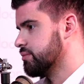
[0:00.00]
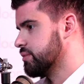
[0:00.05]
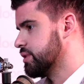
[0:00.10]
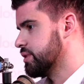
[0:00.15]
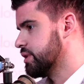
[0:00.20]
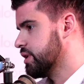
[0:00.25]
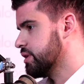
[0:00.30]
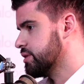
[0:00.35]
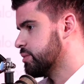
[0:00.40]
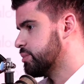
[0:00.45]

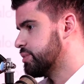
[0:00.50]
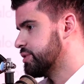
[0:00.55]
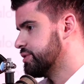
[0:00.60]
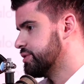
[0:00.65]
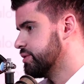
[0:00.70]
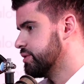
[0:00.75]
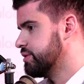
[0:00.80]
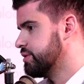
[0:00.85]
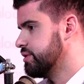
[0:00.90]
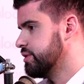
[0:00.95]
got
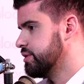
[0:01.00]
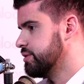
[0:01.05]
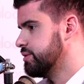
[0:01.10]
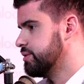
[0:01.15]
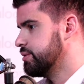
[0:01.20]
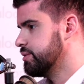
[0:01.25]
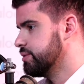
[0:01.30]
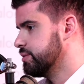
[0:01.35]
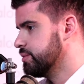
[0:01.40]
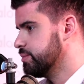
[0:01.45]
opportunity
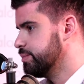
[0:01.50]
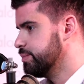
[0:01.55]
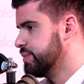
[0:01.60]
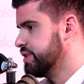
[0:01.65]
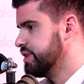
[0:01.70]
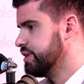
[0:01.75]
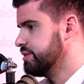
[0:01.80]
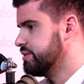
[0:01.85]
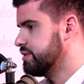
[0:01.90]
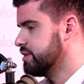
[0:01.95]
to be
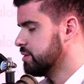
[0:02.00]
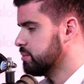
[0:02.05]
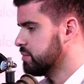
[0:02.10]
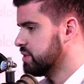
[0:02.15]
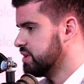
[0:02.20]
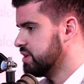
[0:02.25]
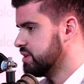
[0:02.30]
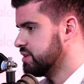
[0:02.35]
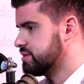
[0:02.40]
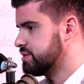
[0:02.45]
team
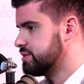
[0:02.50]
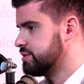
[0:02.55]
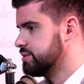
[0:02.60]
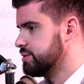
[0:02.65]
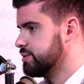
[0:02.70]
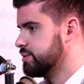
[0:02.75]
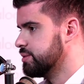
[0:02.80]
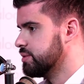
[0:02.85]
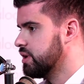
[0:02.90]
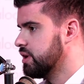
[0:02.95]
leads, to
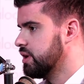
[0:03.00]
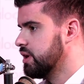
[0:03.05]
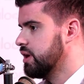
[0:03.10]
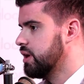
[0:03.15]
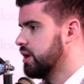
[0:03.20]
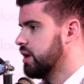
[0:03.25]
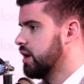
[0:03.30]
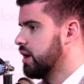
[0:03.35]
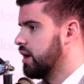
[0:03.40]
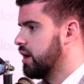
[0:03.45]

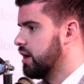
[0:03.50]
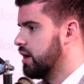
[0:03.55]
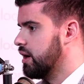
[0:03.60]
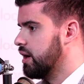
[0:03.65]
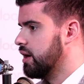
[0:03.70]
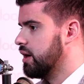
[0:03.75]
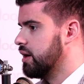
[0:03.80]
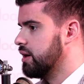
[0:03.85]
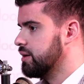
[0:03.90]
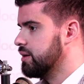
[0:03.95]

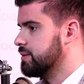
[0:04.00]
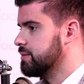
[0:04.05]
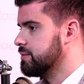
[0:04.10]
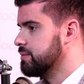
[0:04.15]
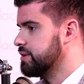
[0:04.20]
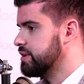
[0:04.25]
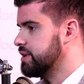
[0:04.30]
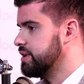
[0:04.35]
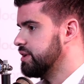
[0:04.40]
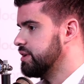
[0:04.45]

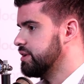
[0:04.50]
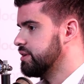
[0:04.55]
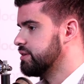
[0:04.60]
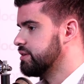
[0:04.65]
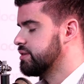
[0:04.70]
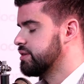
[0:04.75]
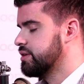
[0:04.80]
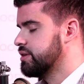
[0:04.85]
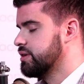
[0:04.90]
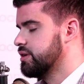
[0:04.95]
lead
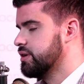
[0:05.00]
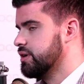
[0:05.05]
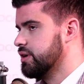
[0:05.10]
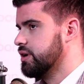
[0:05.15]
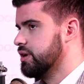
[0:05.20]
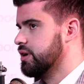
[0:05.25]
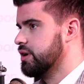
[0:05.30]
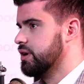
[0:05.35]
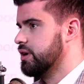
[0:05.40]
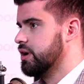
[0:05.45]

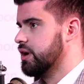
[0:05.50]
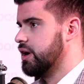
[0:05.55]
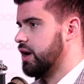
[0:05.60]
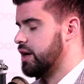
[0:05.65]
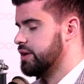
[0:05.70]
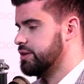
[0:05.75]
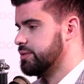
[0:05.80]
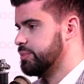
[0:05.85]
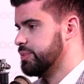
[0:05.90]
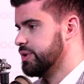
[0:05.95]

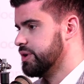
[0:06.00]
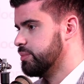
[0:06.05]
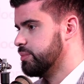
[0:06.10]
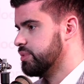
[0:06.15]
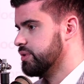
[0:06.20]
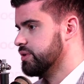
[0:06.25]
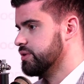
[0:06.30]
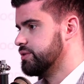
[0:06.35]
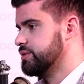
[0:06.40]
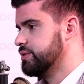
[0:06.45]
other
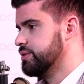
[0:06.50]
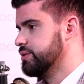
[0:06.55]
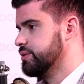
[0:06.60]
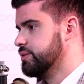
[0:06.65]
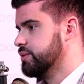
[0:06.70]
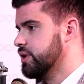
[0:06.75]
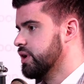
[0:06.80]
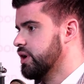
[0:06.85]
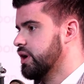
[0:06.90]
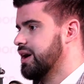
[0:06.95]
people,
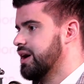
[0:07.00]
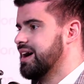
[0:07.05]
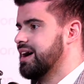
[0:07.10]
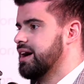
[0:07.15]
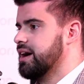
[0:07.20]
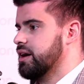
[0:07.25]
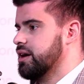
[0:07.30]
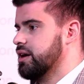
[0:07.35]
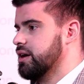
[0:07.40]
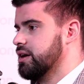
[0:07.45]
to
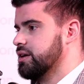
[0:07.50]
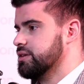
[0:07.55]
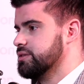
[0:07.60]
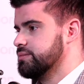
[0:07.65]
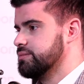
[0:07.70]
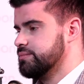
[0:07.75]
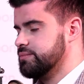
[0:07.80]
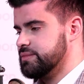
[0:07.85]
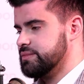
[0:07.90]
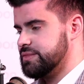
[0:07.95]

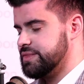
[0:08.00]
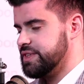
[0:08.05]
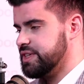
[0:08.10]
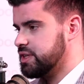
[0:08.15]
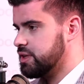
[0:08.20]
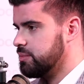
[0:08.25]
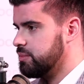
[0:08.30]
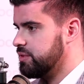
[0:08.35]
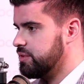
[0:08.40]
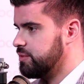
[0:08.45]

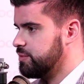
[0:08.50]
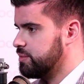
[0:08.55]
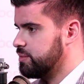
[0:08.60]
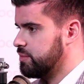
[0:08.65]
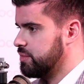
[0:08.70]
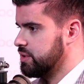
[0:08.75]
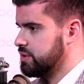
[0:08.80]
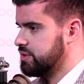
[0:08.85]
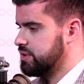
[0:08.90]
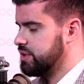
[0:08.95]

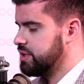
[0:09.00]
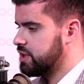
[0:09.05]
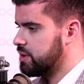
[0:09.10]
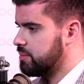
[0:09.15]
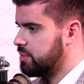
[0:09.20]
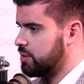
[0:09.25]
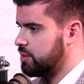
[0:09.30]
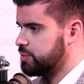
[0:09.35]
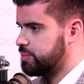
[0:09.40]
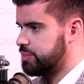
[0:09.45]
think
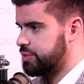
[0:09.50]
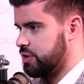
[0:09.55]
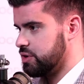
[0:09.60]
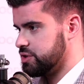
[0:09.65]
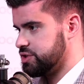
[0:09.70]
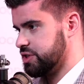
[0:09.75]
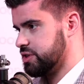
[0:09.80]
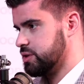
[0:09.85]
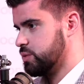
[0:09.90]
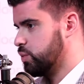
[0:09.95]
about
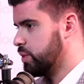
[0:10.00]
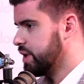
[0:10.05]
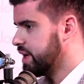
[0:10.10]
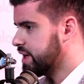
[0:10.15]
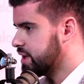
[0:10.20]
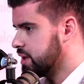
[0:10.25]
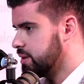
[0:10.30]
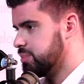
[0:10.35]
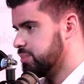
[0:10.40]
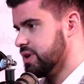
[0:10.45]
project,
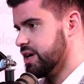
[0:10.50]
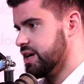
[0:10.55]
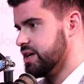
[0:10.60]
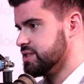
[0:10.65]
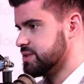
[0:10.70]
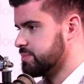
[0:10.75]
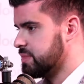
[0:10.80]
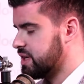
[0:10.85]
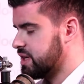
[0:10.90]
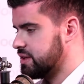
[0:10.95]
weekly plans,
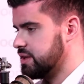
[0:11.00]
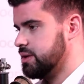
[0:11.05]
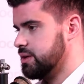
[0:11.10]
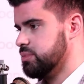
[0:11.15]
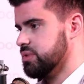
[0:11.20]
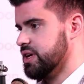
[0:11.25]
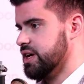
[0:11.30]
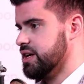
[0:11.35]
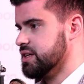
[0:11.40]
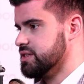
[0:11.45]
monthly
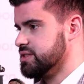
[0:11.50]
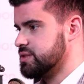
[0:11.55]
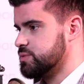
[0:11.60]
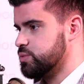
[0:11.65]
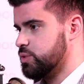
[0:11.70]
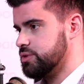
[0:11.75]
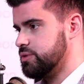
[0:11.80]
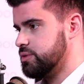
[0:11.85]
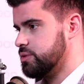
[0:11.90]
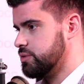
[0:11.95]
plans.
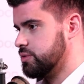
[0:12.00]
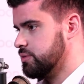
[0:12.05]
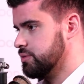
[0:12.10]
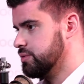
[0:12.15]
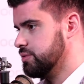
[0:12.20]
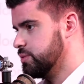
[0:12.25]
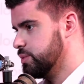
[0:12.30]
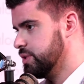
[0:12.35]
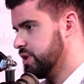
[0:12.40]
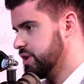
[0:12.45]
What
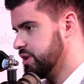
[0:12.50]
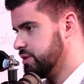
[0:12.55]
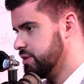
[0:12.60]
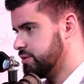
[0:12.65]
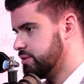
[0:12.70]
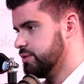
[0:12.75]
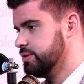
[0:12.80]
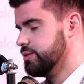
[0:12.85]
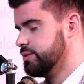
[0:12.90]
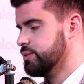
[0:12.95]
do we need
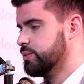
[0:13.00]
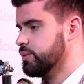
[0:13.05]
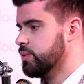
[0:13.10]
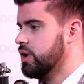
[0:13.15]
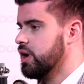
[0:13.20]
to do?